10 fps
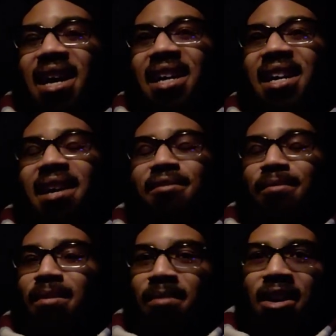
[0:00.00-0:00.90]
can't even
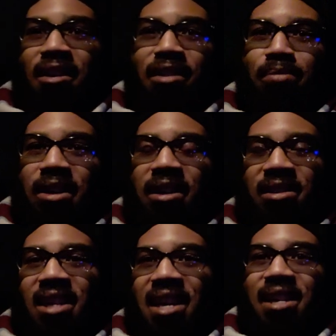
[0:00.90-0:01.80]
remember all the
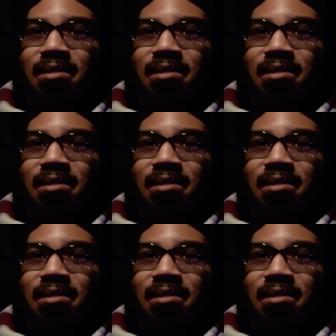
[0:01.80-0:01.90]
players' names.